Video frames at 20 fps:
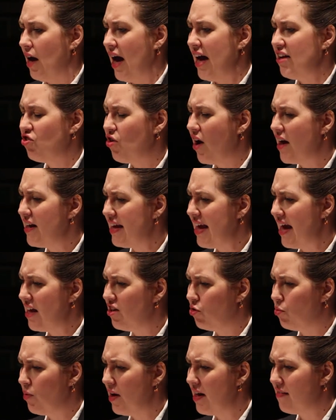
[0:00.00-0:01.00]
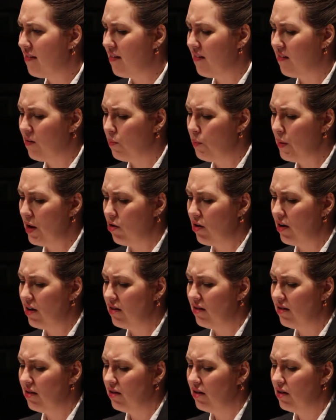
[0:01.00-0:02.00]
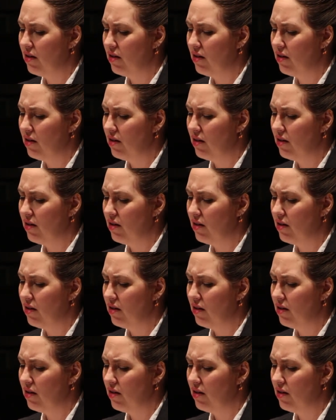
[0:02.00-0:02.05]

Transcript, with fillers: I tried again to raise his spirit.